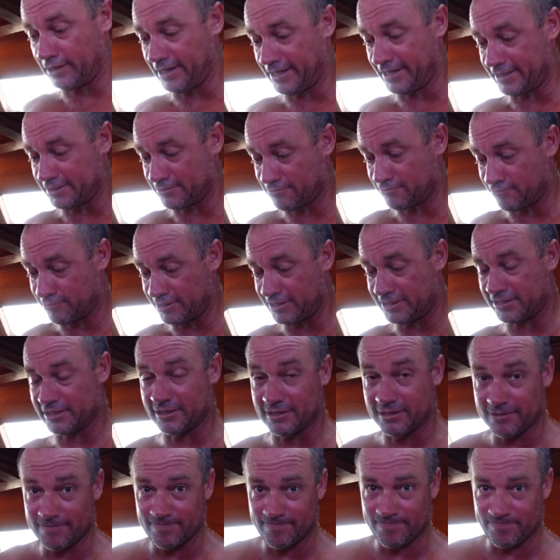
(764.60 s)
has
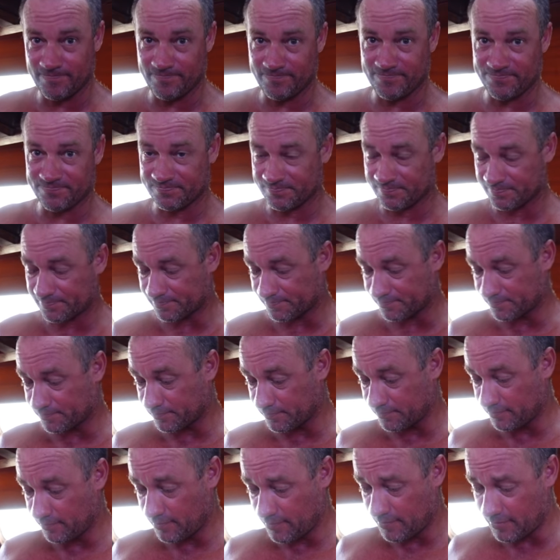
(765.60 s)
risen
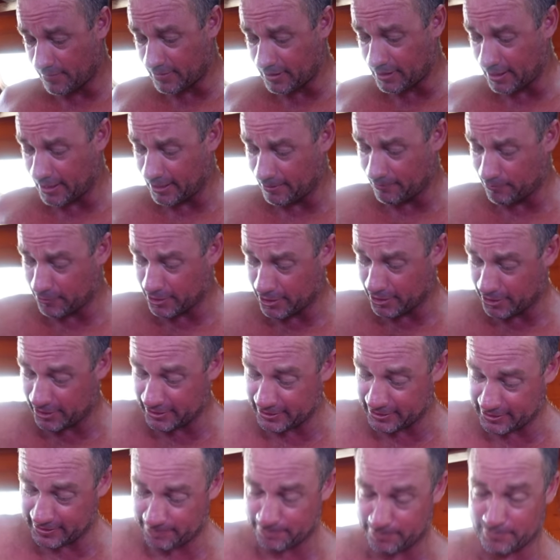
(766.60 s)
and when I
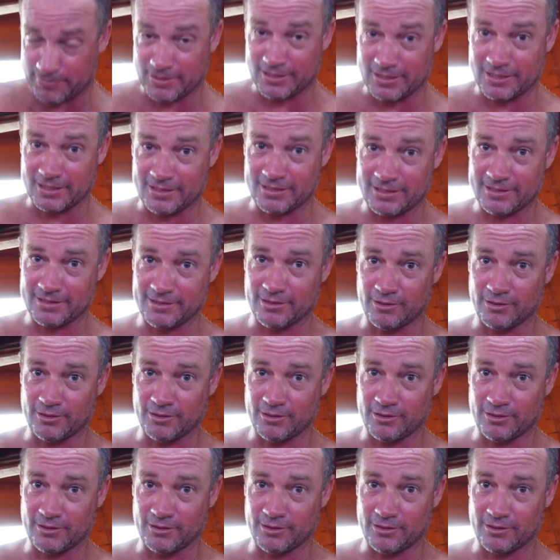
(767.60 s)
dip the